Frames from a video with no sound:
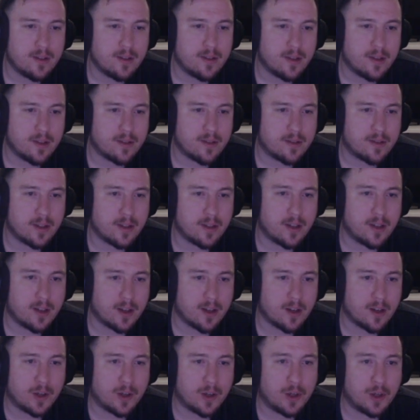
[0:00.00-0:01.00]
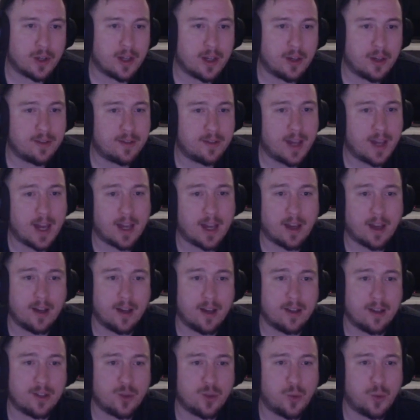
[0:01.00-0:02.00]
See here, you take
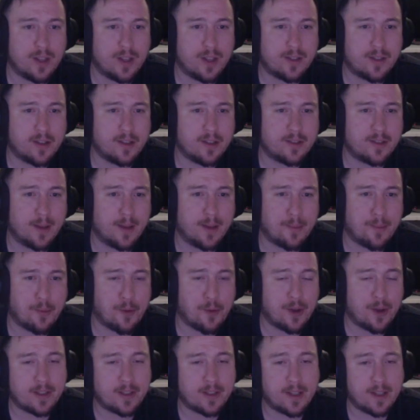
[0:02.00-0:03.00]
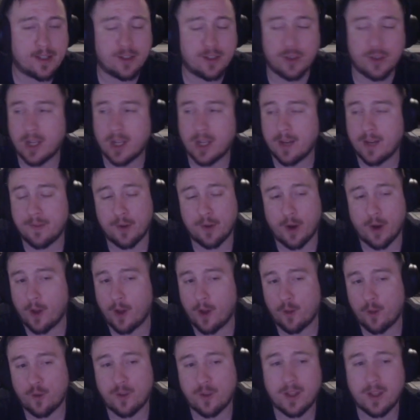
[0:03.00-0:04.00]
Twins of the Sun Priestess to give your
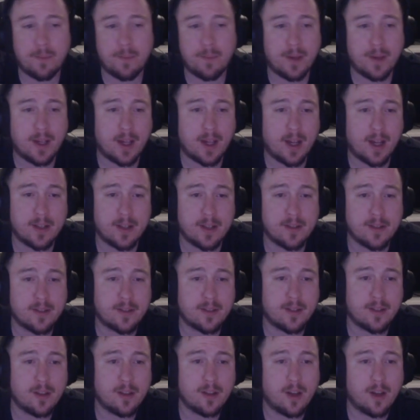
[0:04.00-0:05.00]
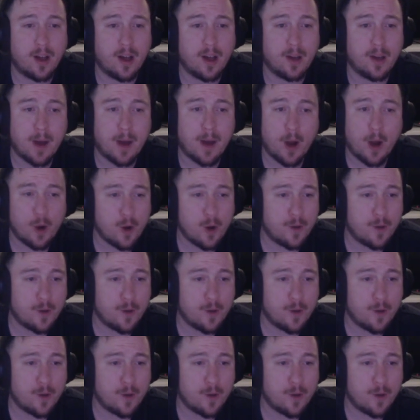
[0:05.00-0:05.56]
other DPS power